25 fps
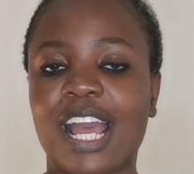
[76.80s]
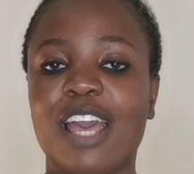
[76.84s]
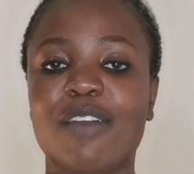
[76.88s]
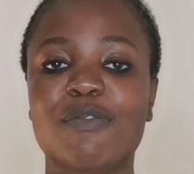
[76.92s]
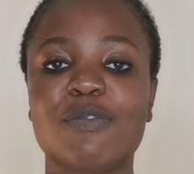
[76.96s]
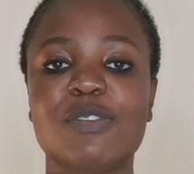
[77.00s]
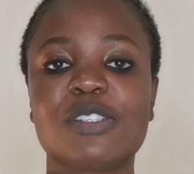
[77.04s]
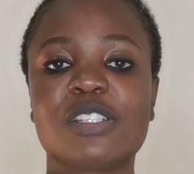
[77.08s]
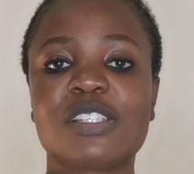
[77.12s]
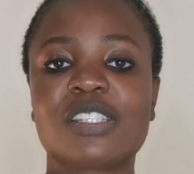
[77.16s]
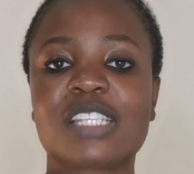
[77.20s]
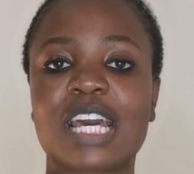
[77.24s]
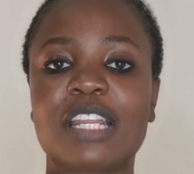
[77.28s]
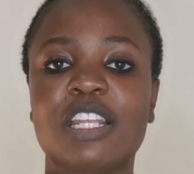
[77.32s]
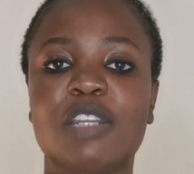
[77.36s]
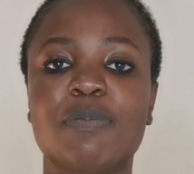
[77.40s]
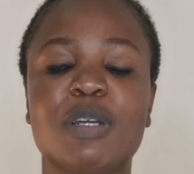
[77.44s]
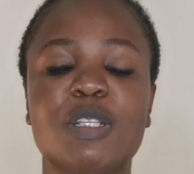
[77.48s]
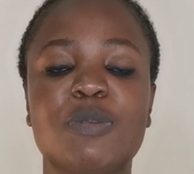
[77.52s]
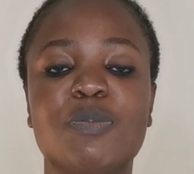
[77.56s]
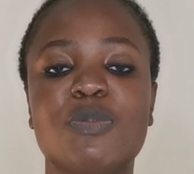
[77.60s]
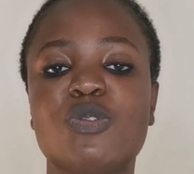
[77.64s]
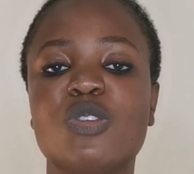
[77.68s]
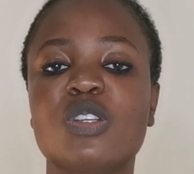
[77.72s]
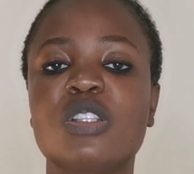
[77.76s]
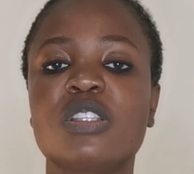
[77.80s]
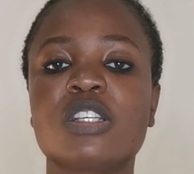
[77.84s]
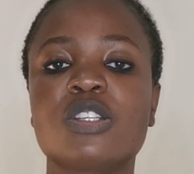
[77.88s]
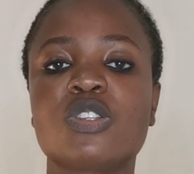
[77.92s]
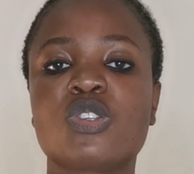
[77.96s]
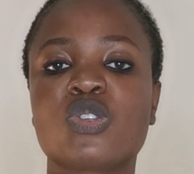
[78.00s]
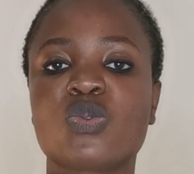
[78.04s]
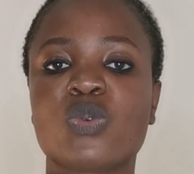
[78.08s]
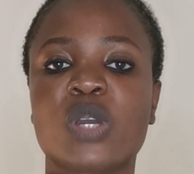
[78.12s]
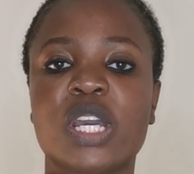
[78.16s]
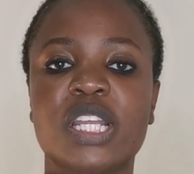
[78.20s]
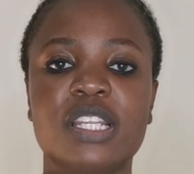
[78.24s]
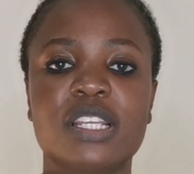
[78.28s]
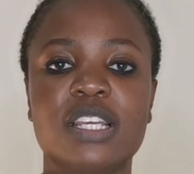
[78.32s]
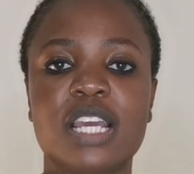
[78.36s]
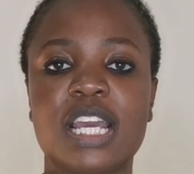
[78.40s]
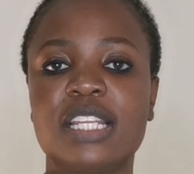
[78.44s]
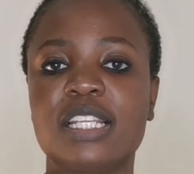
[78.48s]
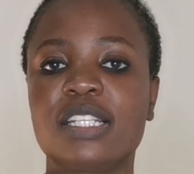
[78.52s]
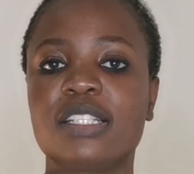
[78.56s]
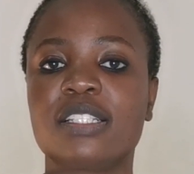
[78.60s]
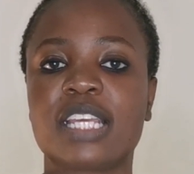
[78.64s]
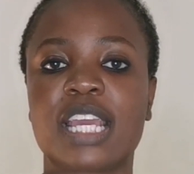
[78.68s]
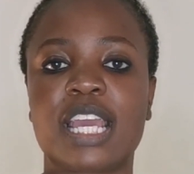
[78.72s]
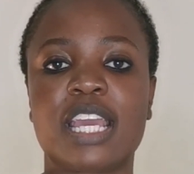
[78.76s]
haven't decided, but between the two,
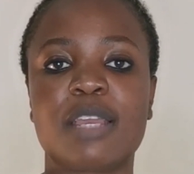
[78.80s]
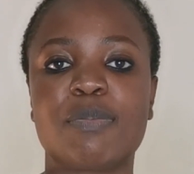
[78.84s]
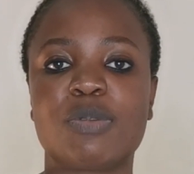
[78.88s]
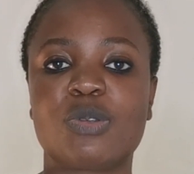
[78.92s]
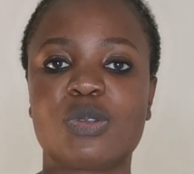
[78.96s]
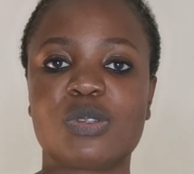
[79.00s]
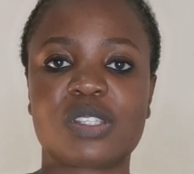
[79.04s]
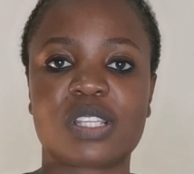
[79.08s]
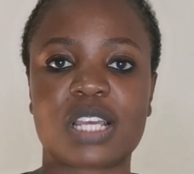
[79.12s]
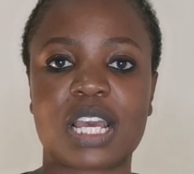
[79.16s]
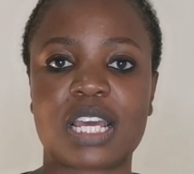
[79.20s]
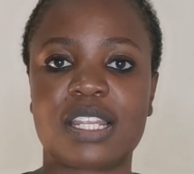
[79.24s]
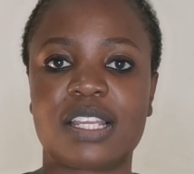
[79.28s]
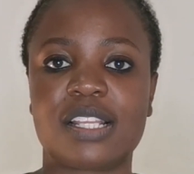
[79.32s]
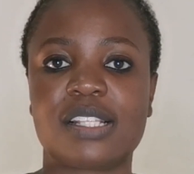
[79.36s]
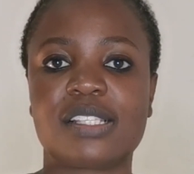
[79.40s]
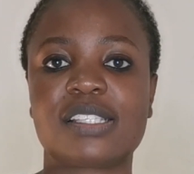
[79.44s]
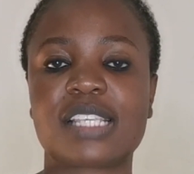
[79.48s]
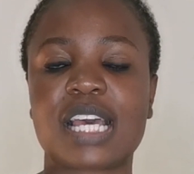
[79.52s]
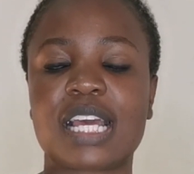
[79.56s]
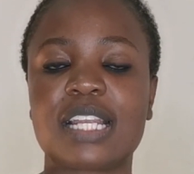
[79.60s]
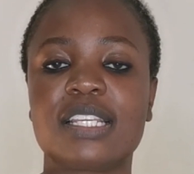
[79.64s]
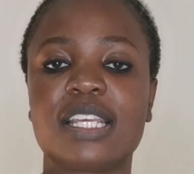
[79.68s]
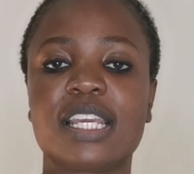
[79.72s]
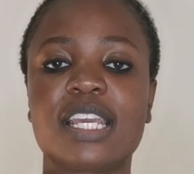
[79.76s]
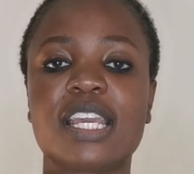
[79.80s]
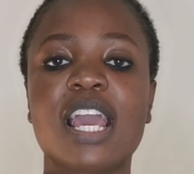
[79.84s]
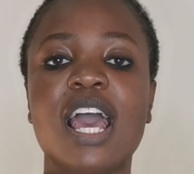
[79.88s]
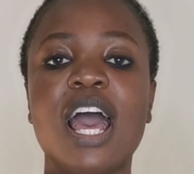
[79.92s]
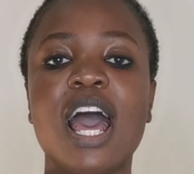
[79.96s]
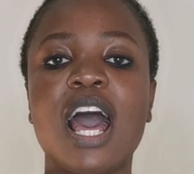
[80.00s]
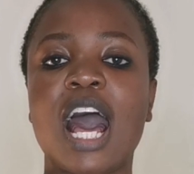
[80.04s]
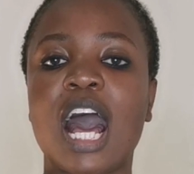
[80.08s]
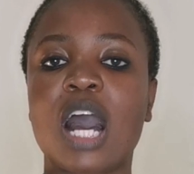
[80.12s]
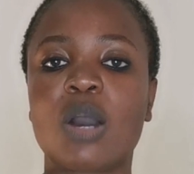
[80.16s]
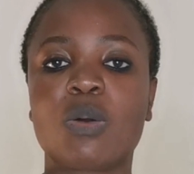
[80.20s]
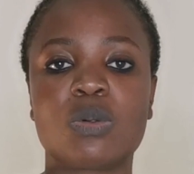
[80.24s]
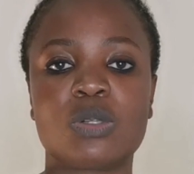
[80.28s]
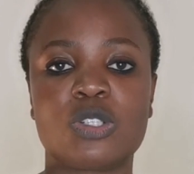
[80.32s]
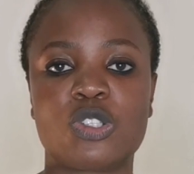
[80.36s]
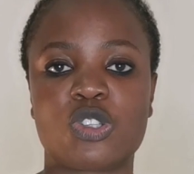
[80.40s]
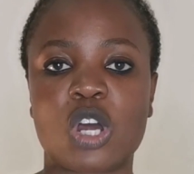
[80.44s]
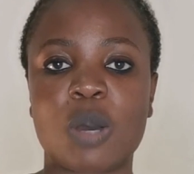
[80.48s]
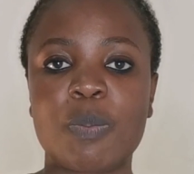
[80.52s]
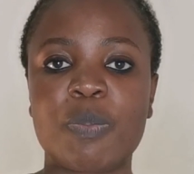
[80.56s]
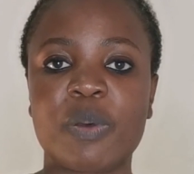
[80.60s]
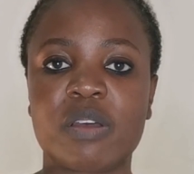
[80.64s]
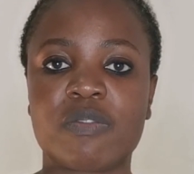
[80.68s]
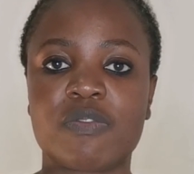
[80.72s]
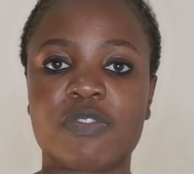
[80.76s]
any day between Saturday and Sunday, I will
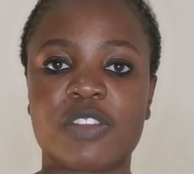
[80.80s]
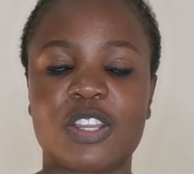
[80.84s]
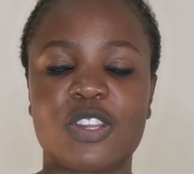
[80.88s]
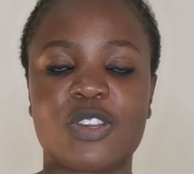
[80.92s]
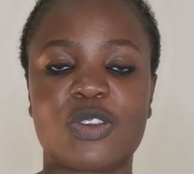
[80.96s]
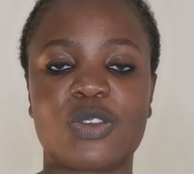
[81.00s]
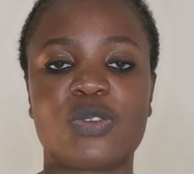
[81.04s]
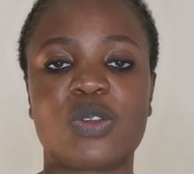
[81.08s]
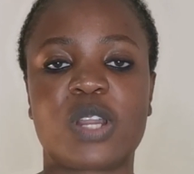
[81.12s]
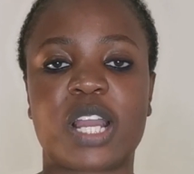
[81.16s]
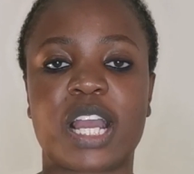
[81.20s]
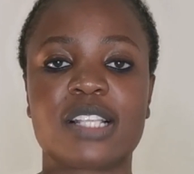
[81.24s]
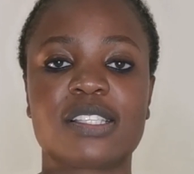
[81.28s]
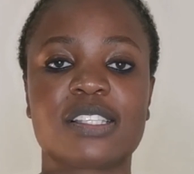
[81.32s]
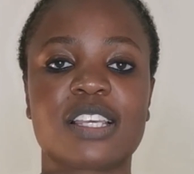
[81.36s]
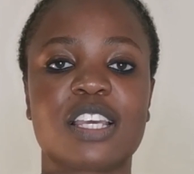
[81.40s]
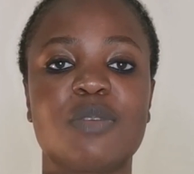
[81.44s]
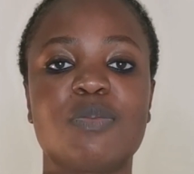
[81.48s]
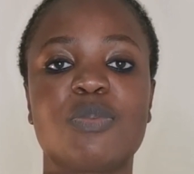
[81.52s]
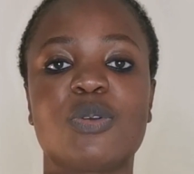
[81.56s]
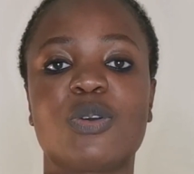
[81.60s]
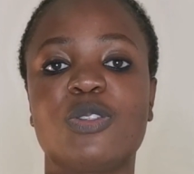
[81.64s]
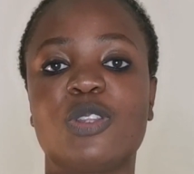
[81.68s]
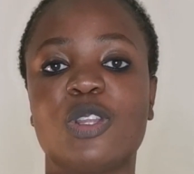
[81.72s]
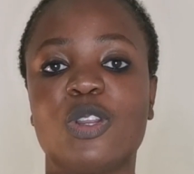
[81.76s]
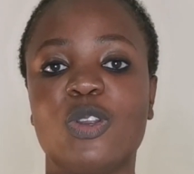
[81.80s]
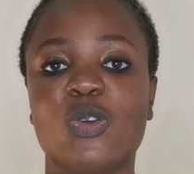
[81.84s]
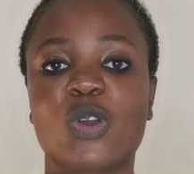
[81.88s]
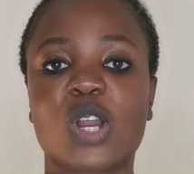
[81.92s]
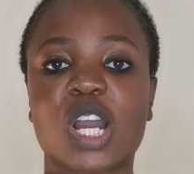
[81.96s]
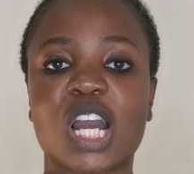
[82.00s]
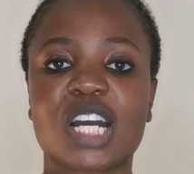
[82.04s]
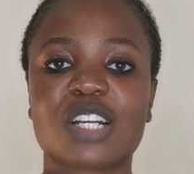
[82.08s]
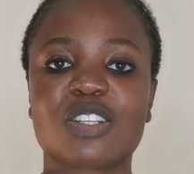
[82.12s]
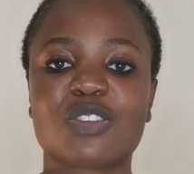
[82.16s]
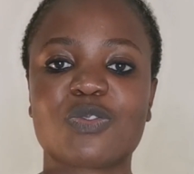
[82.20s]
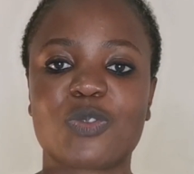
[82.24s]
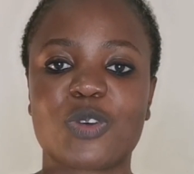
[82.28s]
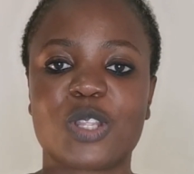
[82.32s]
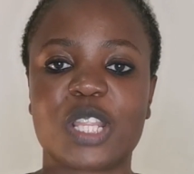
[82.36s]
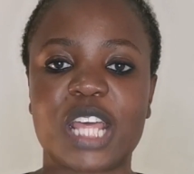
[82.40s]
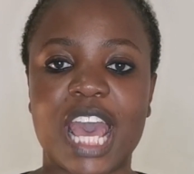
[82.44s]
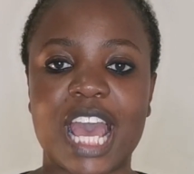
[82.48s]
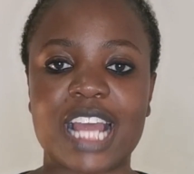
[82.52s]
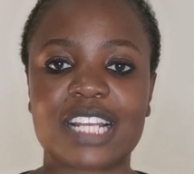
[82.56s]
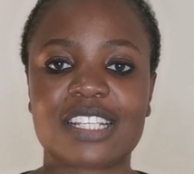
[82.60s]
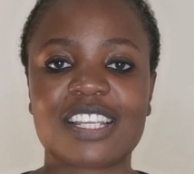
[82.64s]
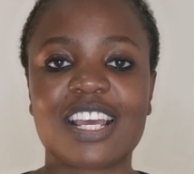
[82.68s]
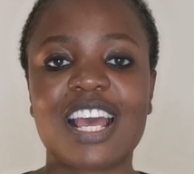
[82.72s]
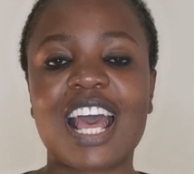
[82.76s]
drop a video. You guys can be on the lookout for
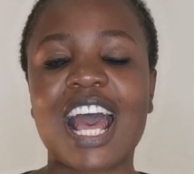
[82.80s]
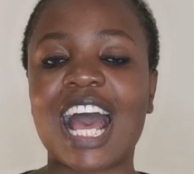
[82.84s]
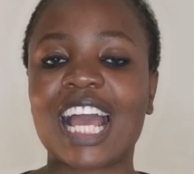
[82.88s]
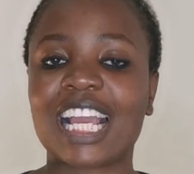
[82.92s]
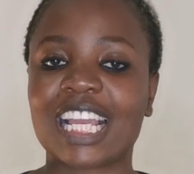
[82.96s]
that.